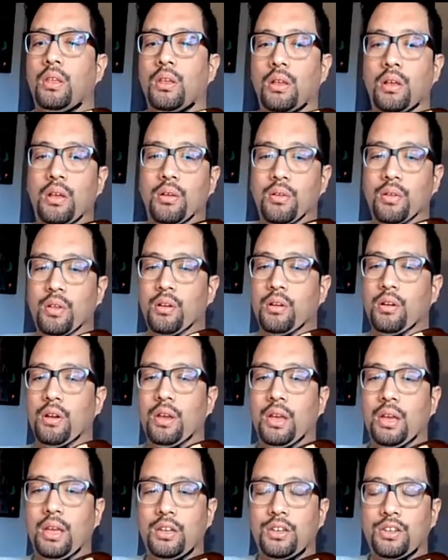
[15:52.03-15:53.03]
our
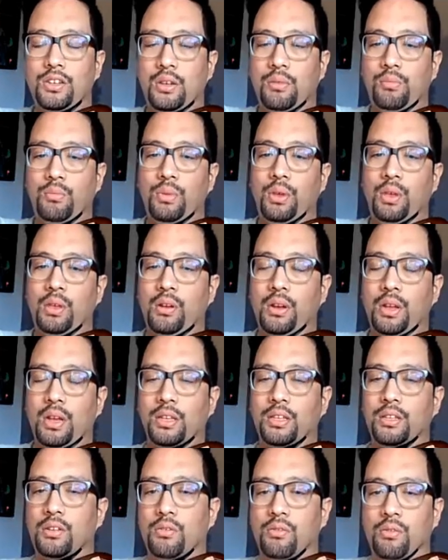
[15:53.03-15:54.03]
hand shape being
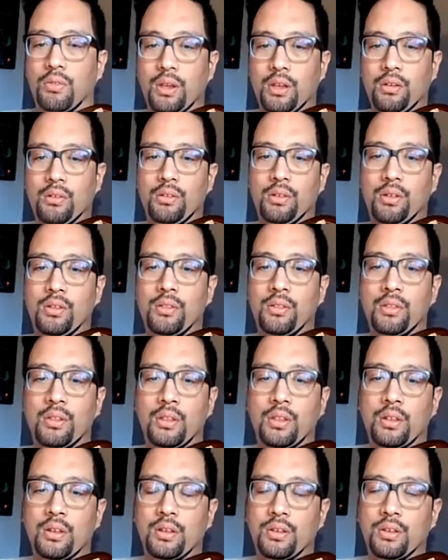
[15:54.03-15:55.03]
nice and round,
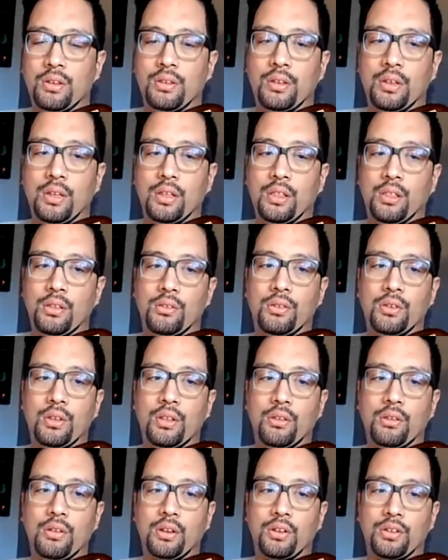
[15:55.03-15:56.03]
just like those
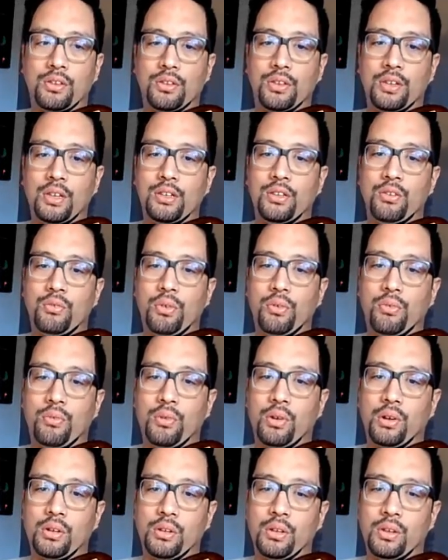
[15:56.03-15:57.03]
other exercises we've
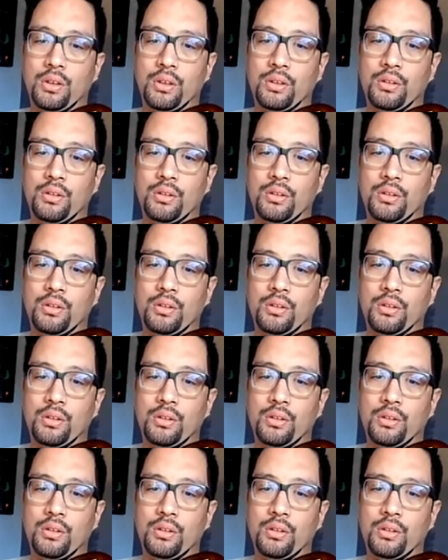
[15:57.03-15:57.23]
worked on.